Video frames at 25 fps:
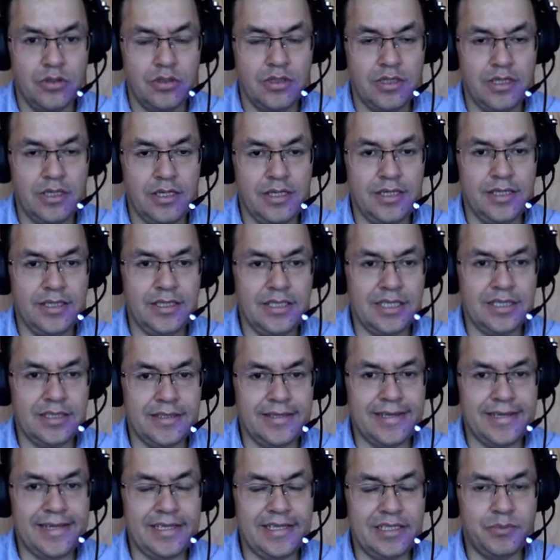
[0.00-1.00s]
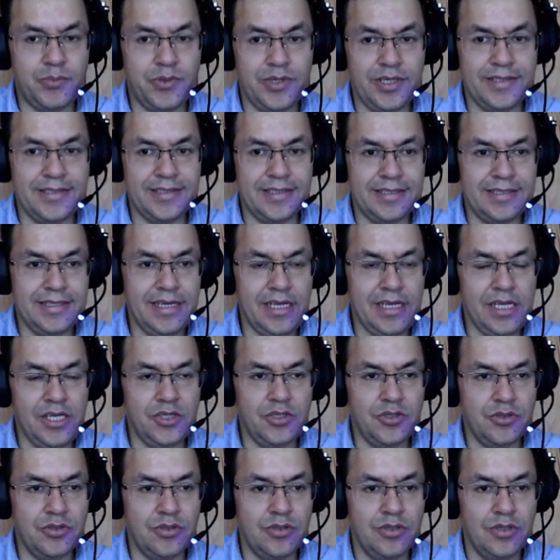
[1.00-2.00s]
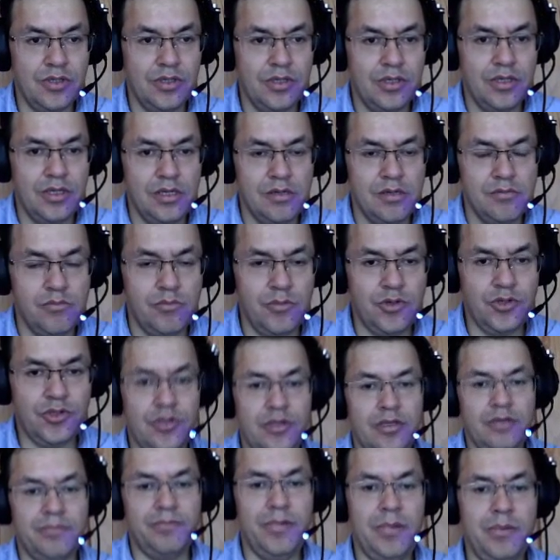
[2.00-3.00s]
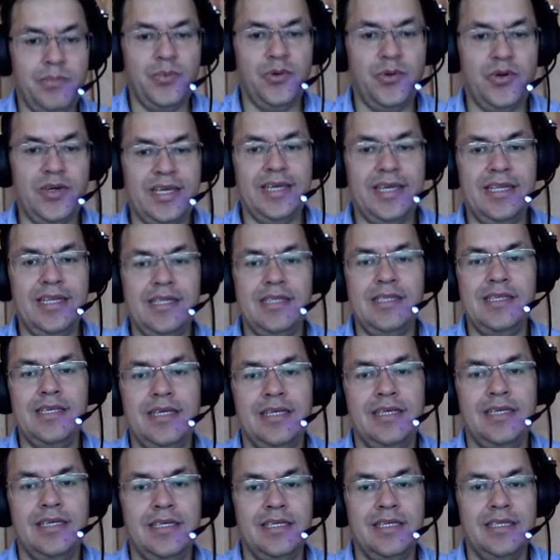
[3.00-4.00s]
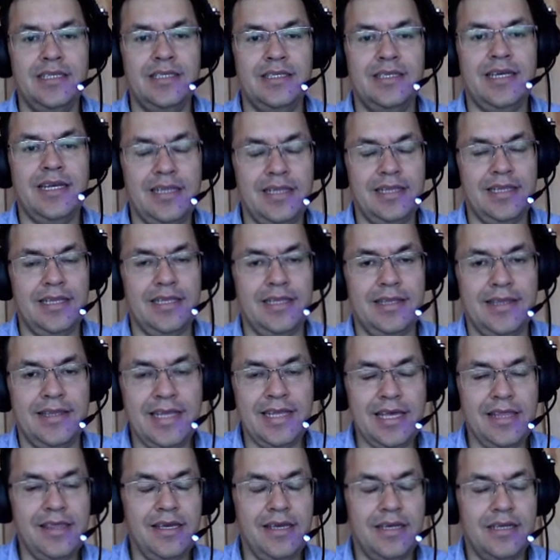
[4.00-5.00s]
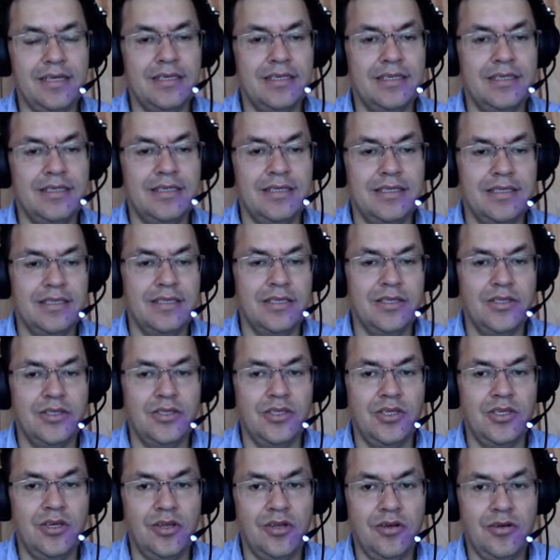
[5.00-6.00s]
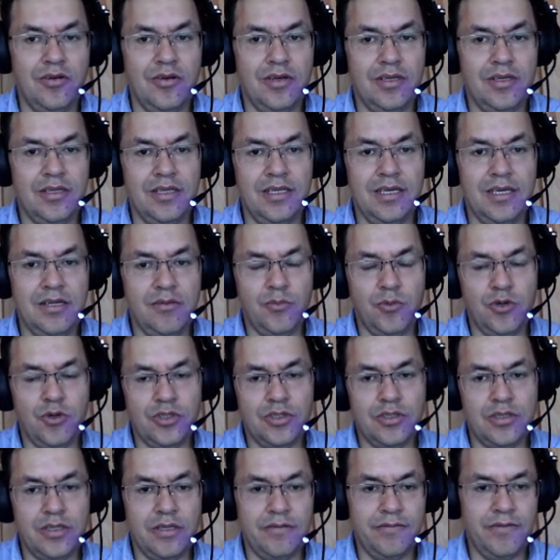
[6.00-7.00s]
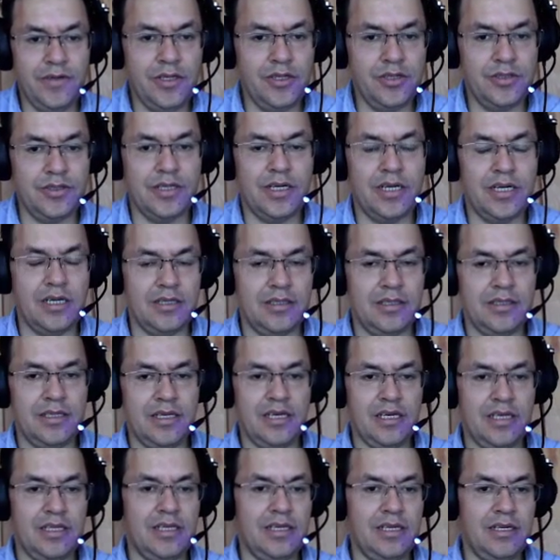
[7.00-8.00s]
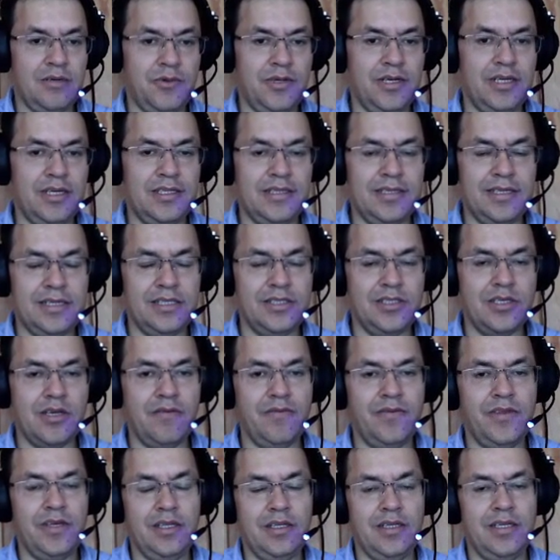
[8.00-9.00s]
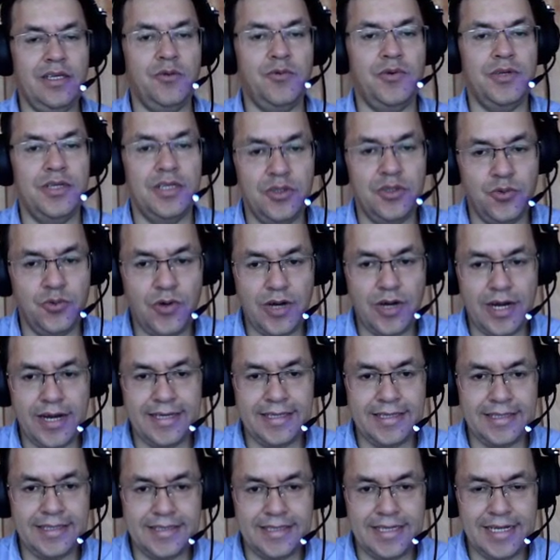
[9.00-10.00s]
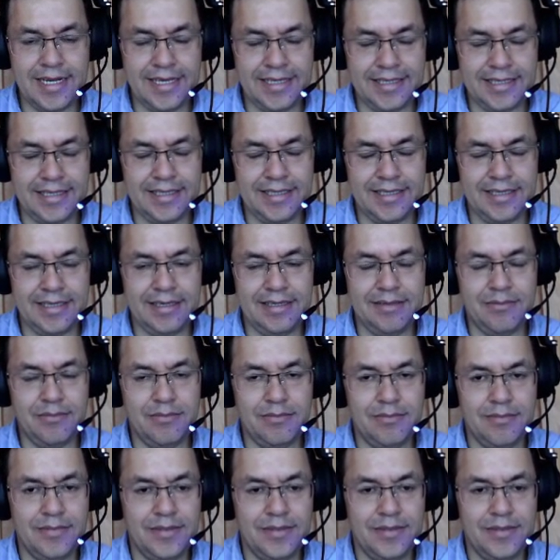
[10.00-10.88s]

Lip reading: That is a sales presentation. Most of the people can't sell nothing, you know, and then most of the videos that want to sell something, they want to do ads like in the